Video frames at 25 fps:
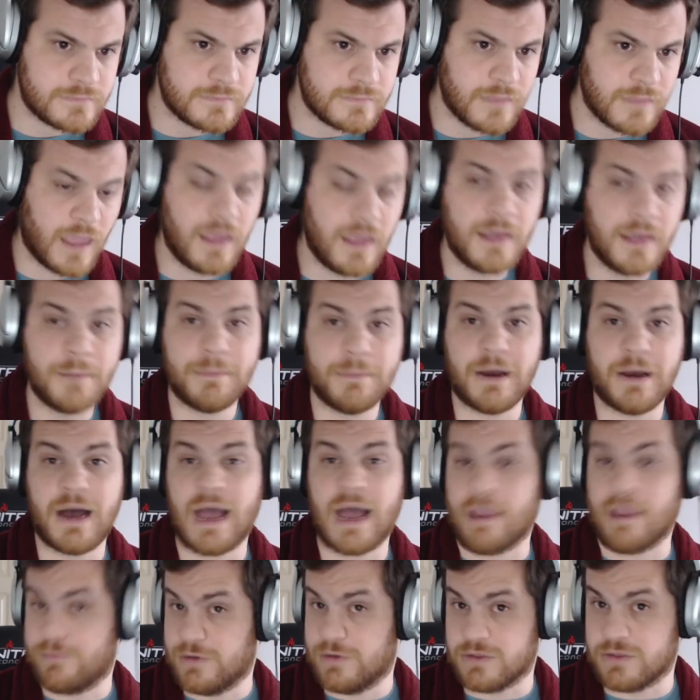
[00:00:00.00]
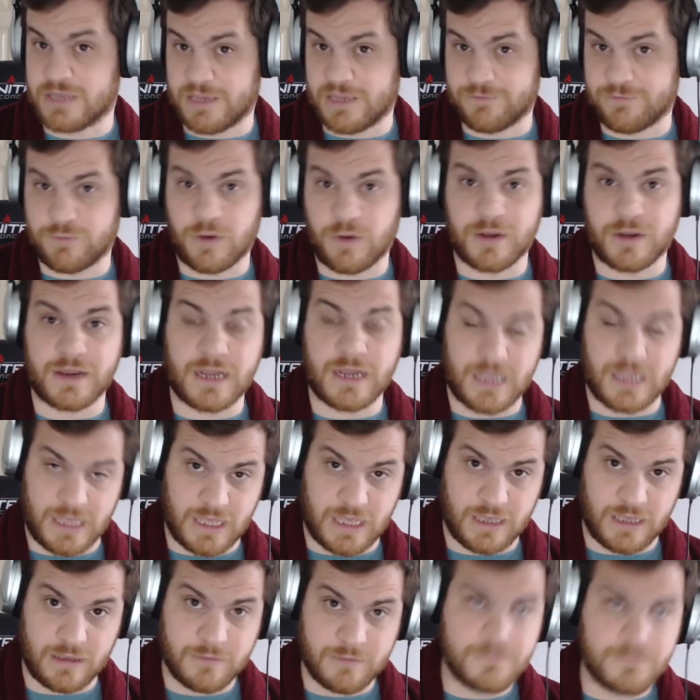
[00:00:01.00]
I will give one
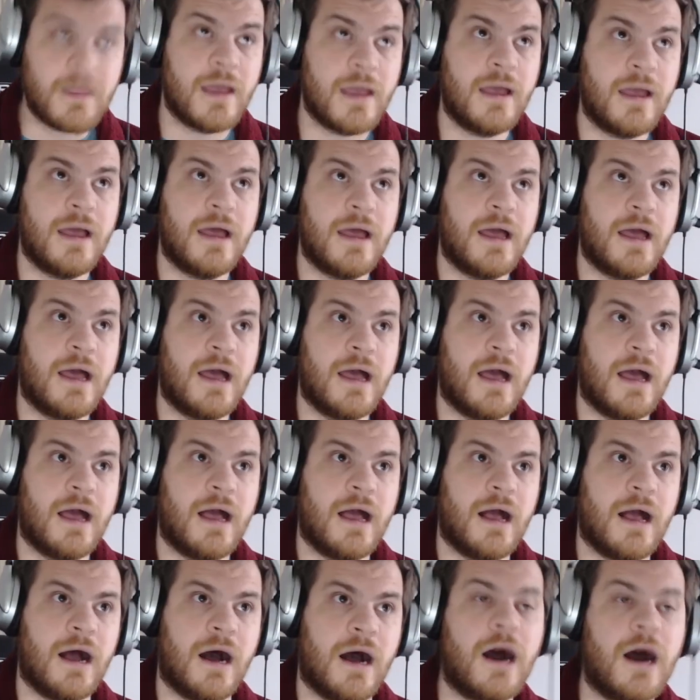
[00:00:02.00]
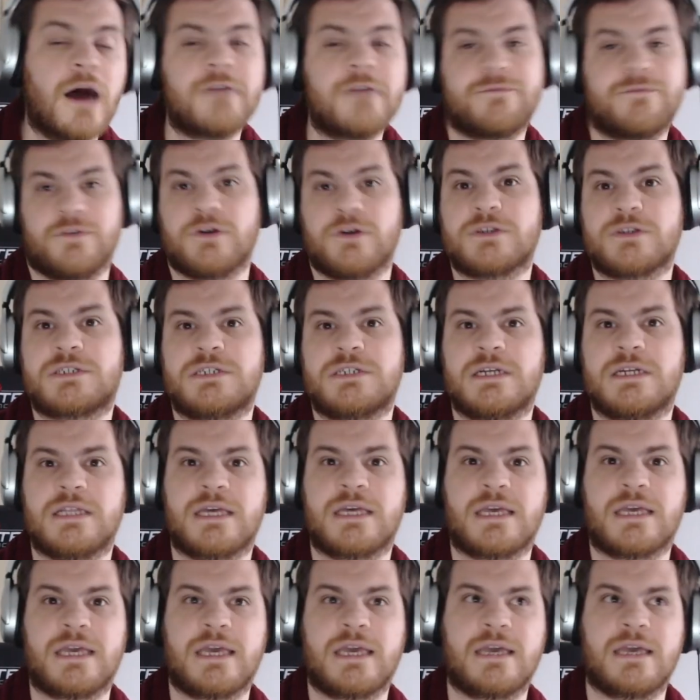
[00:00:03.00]
here.
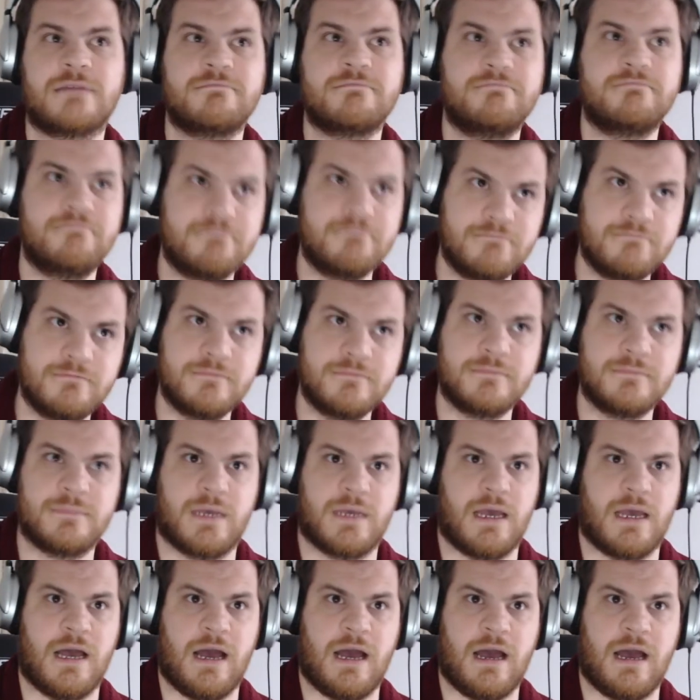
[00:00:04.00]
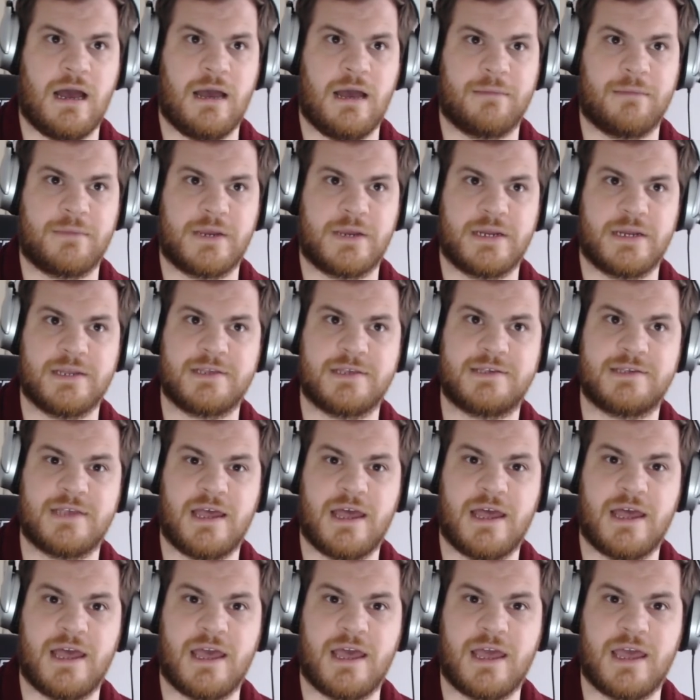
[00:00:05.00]
Unfortunately, I'm going to
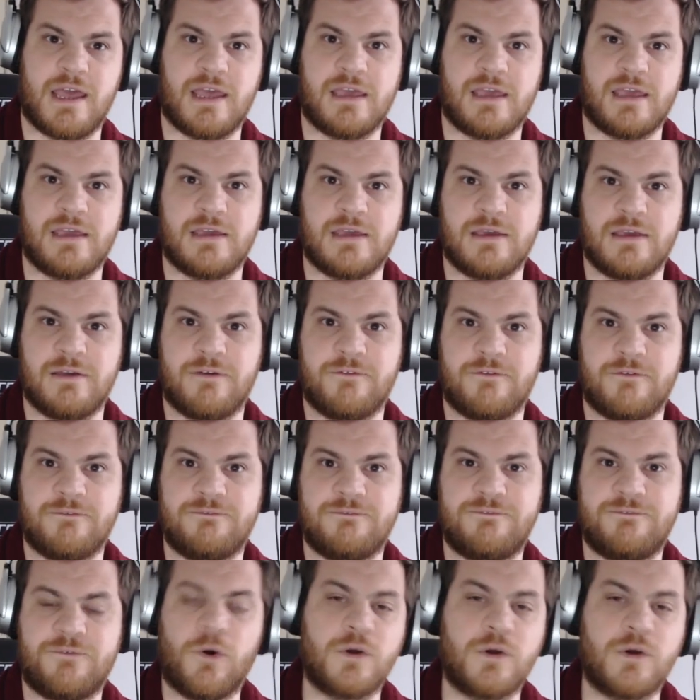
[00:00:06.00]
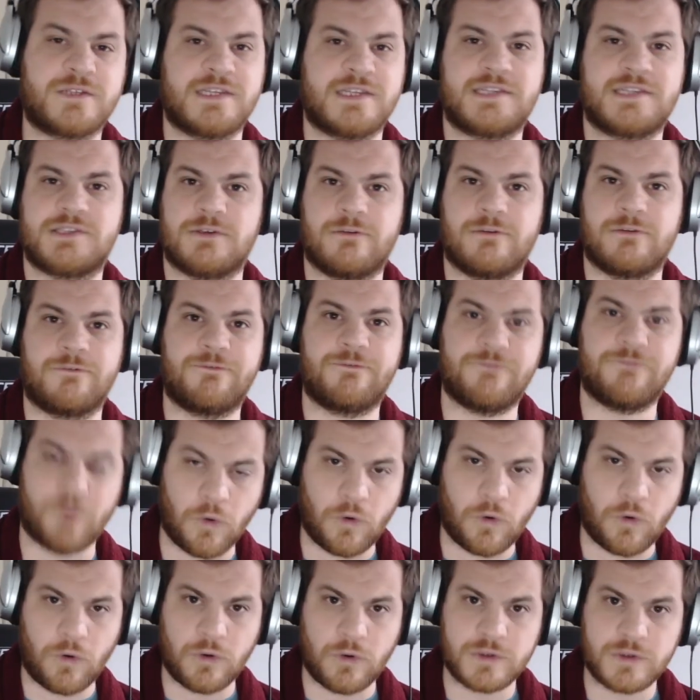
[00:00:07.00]
say
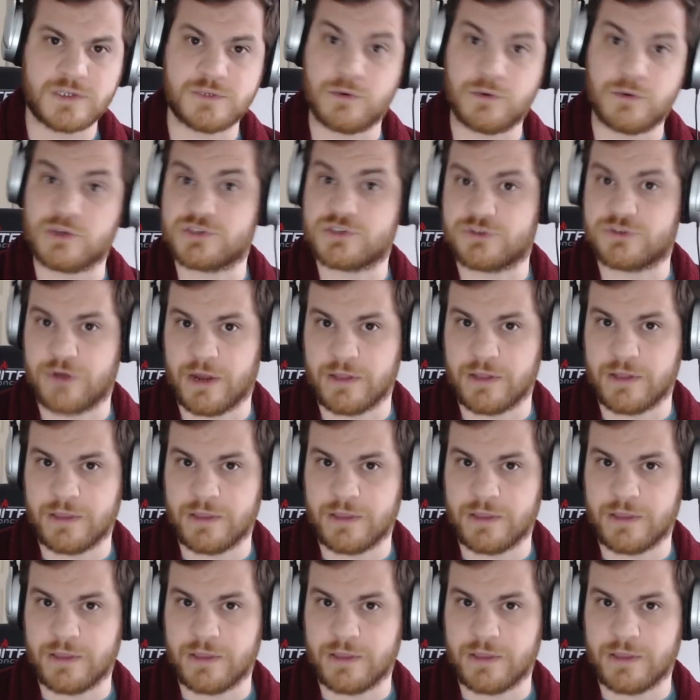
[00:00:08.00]
42-4 to Australia.